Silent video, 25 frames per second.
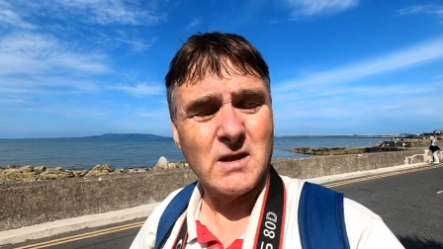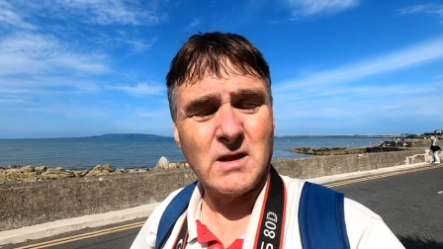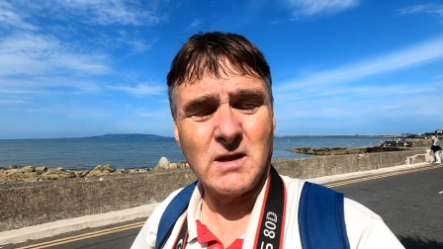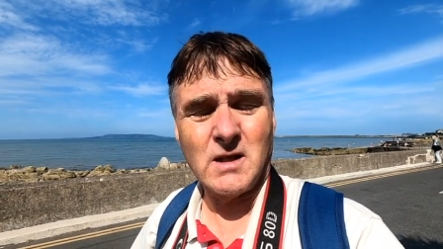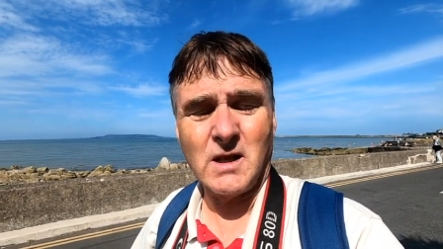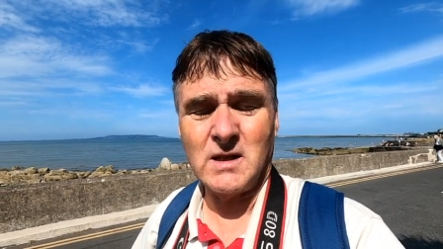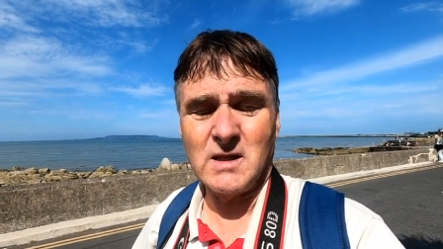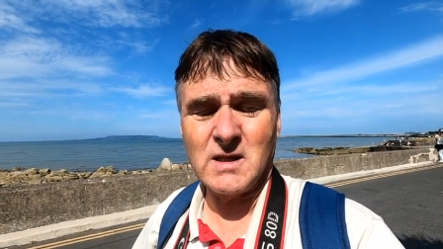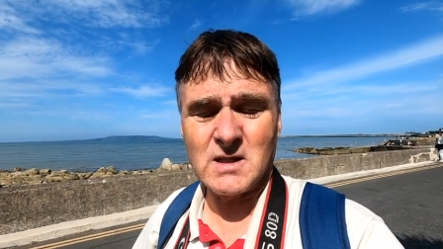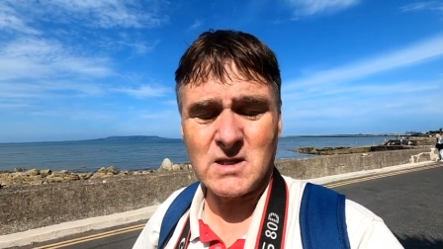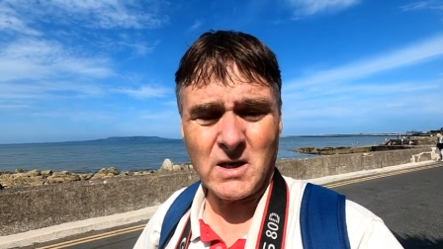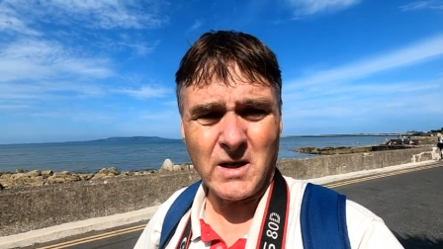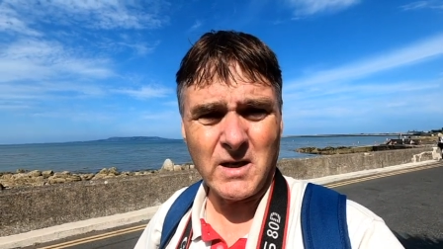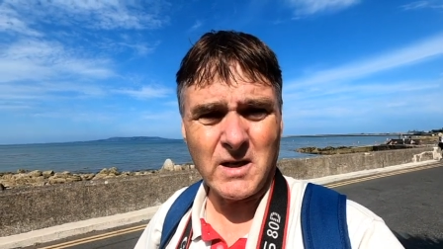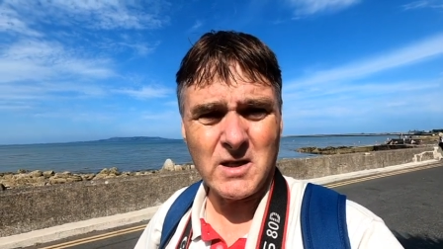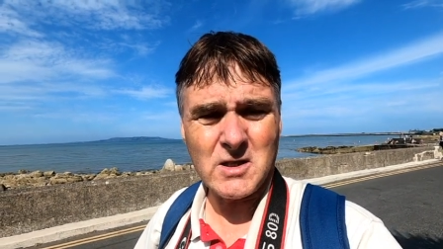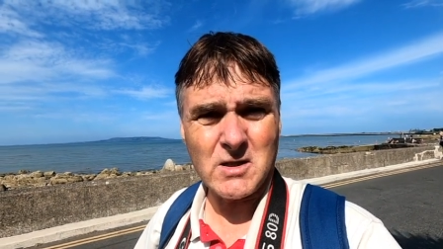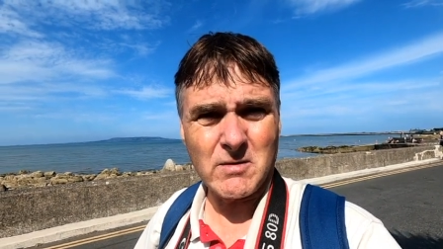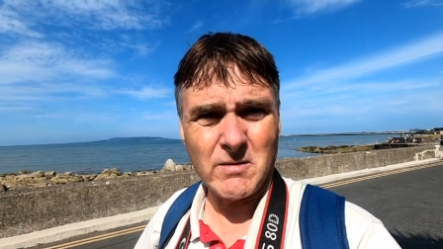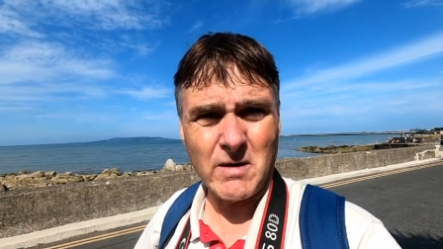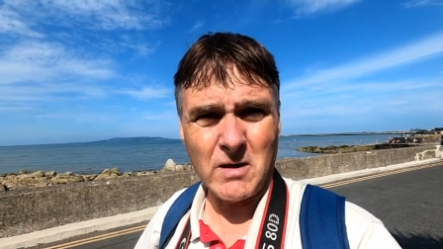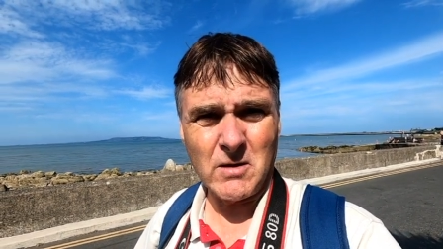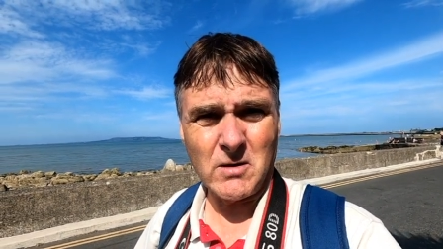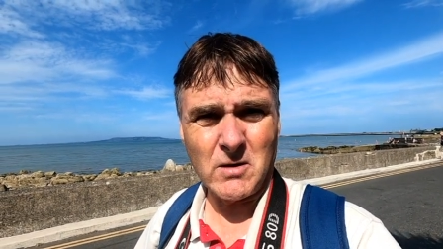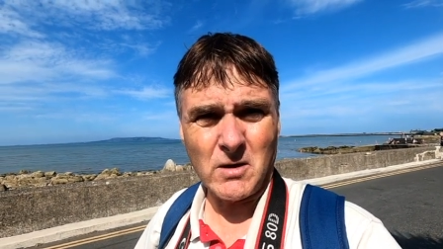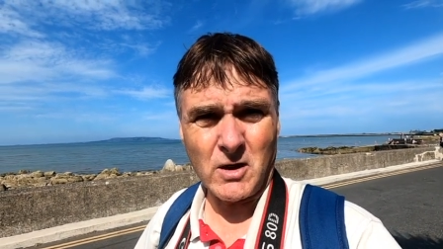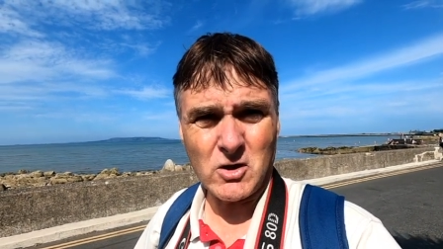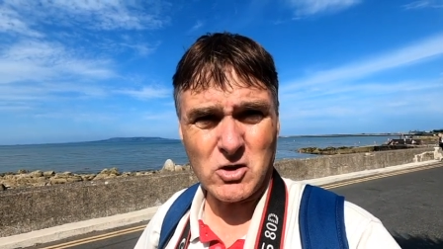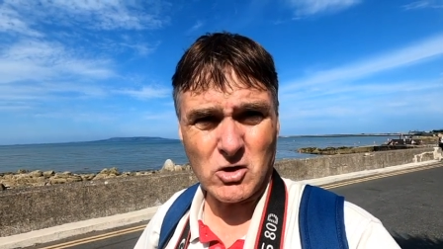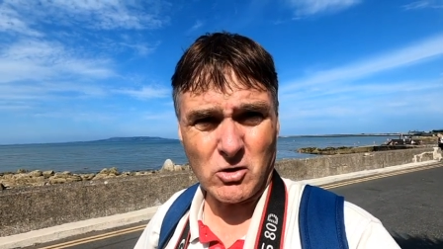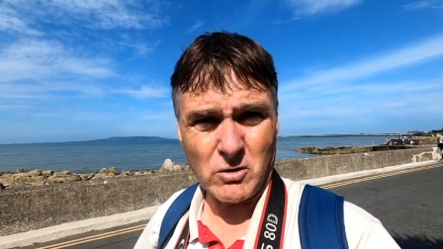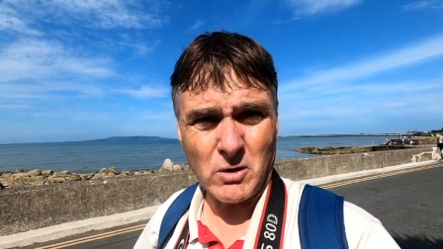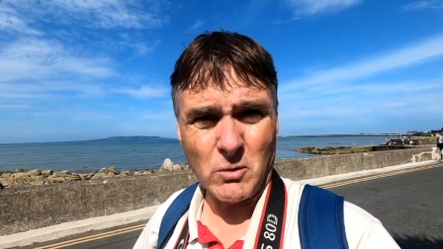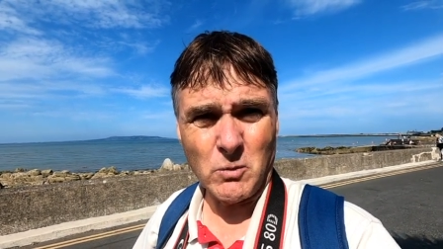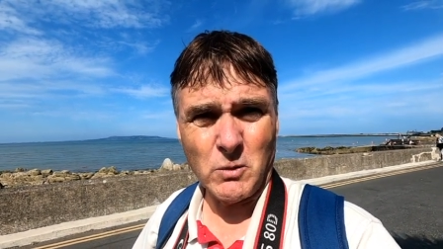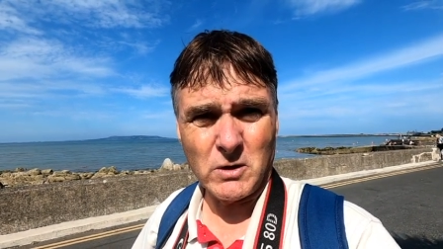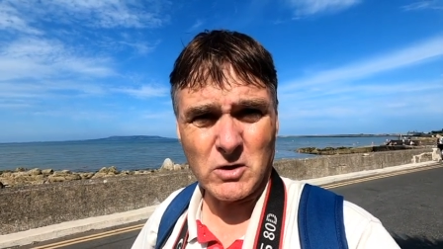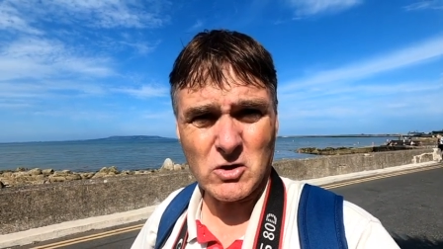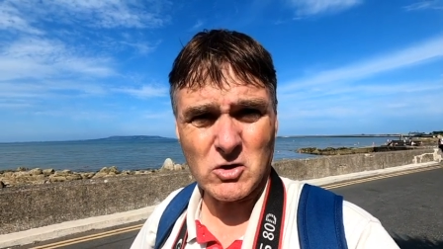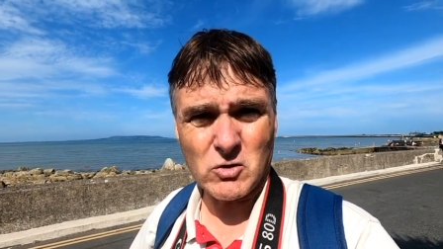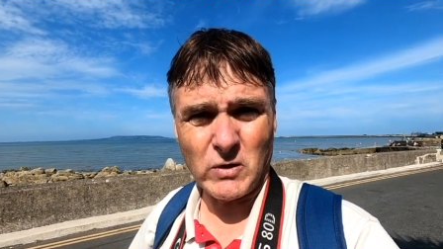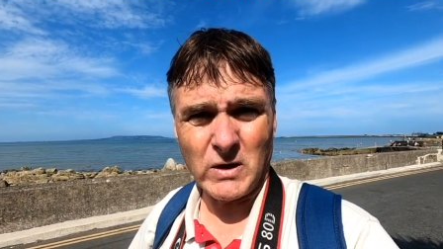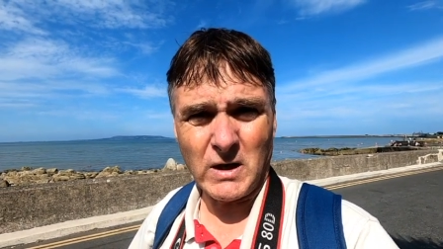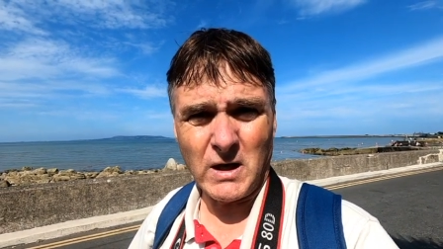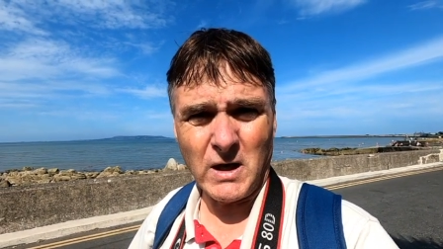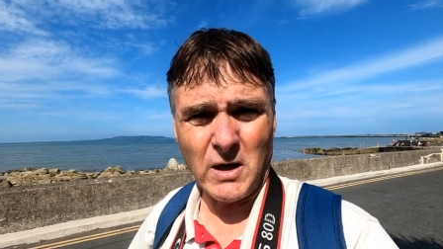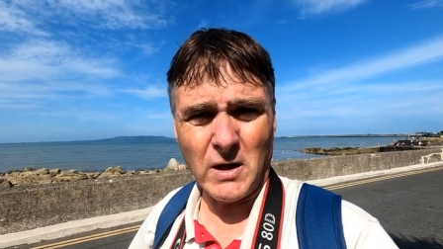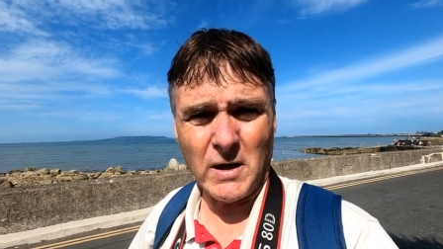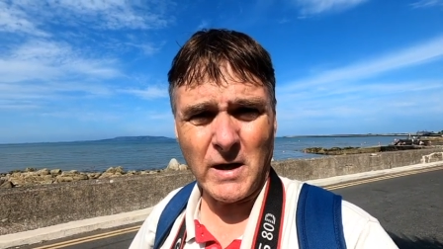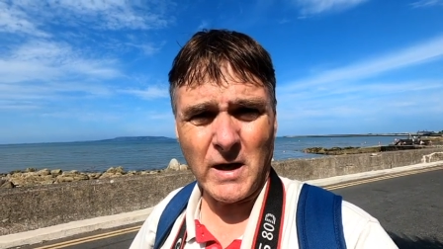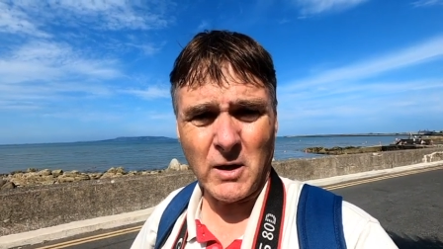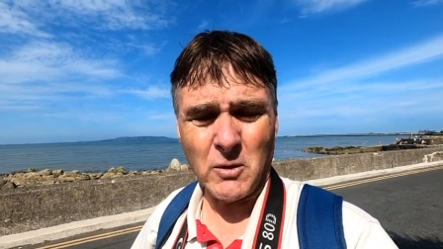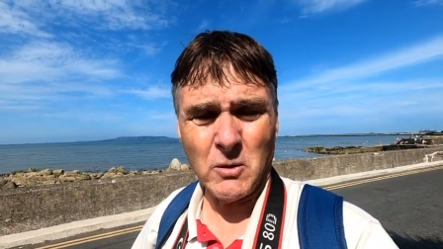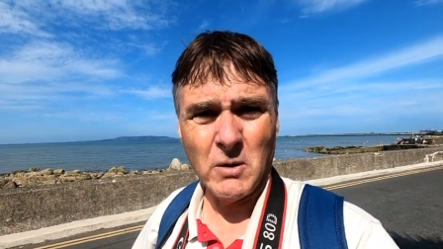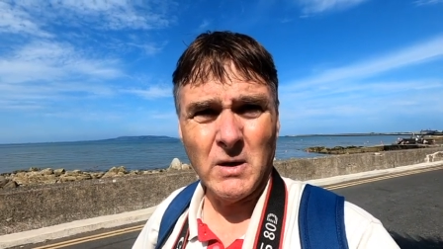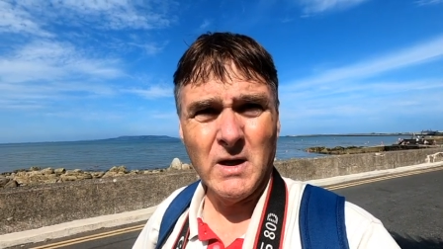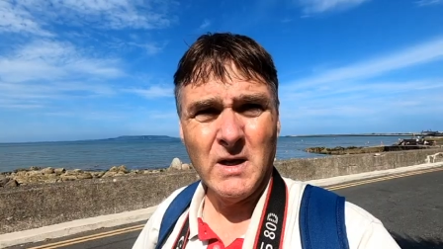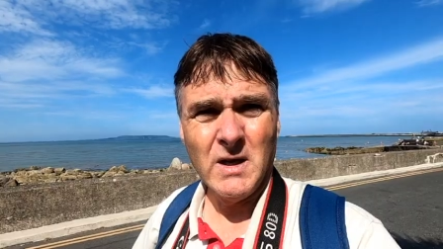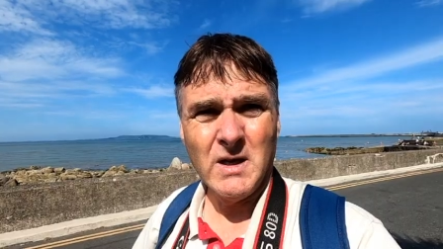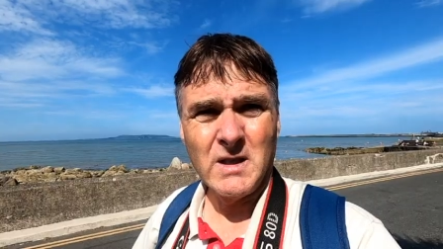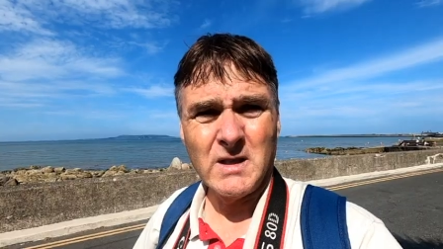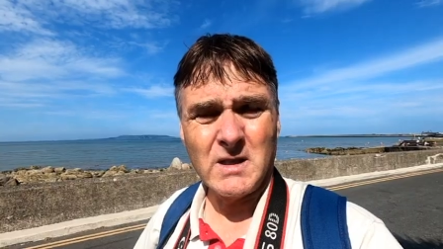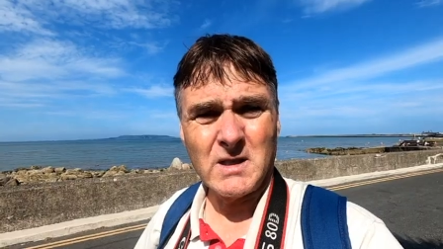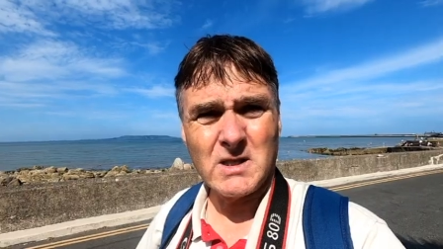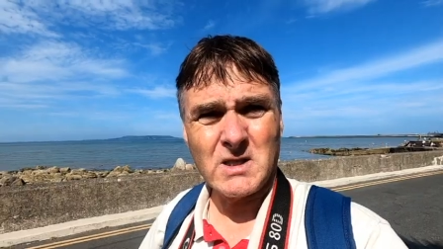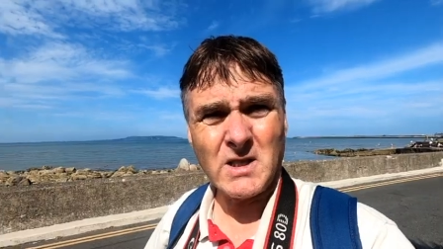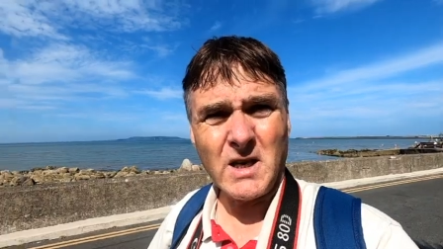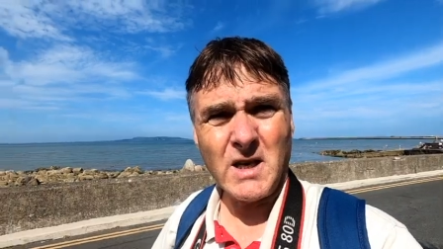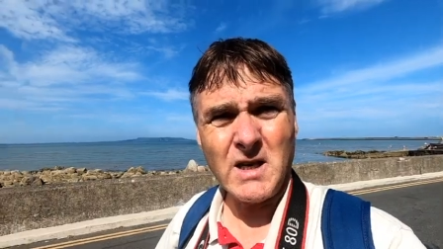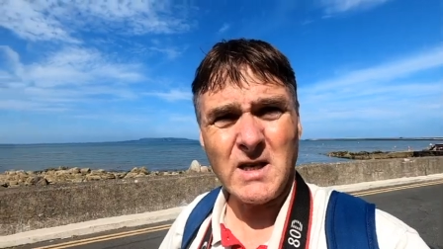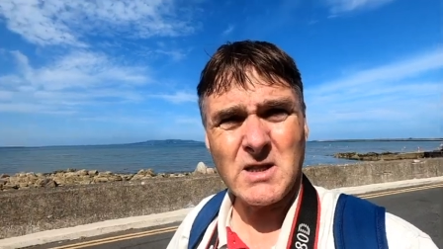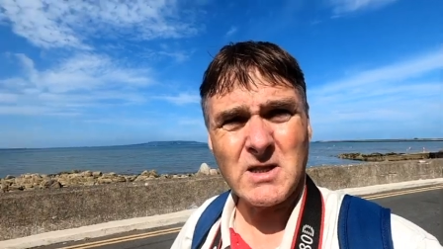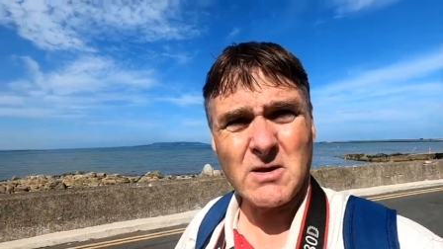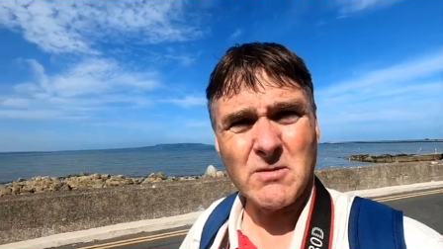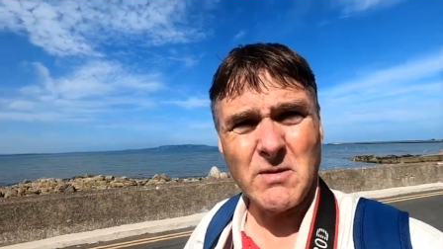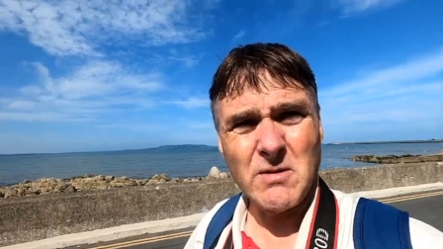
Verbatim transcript: the designs around, I'll show you one just right here now. The designs